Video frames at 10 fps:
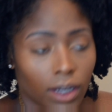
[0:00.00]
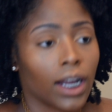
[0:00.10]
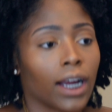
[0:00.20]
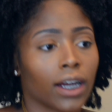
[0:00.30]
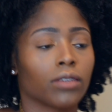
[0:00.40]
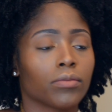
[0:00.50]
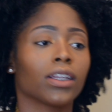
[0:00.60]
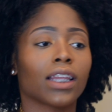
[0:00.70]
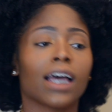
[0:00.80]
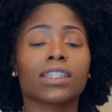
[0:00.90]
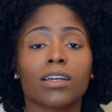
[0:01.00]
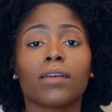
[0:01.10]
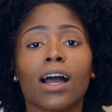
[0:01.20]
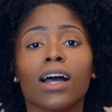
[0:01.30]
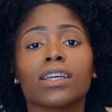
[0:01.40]
Alright, last up
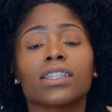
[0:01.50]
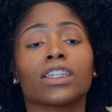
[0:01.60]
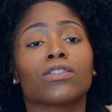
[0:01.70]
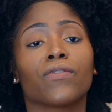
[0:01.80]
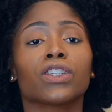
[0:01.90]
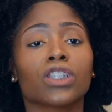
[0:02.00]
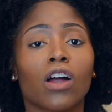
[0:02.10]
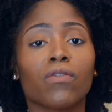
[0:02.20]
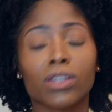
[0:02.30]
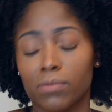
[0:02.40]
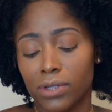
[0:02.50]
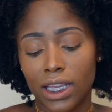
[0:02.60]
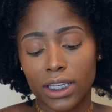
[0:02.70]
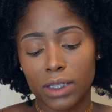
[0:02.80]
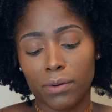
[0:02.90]
guys is to finish it off with some
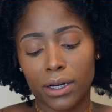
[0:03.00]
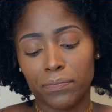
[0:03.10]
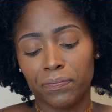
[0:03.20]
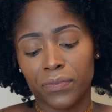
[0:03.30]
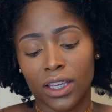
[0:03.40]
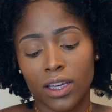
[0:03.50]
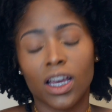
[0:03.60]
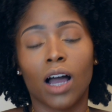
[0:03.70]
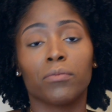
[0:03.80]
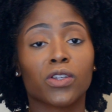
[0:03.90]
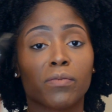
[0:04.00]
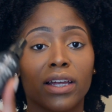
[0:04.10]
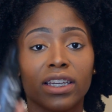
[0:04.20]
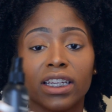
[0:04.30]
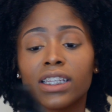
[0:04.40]
setting spray. I'm using
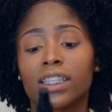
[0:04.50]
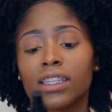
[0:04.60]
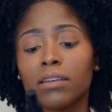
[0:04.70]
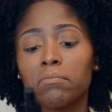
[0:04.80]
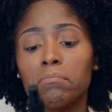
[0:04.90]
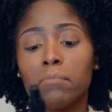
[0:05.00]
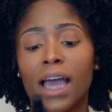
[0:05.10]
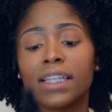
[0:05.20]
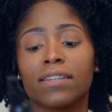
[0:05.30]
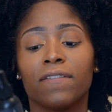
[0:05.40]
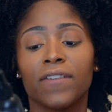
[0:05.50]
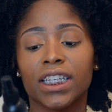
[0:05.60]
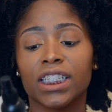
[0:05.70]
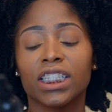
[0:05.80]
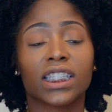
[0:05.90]
my NYX Matte
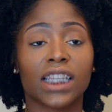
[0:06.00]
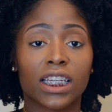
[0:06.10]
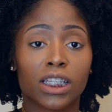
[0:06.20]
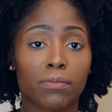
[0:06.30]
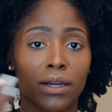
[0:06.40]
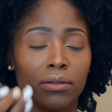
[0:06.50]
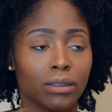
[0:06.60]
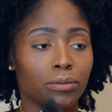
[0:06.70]
Finish Setting Spray.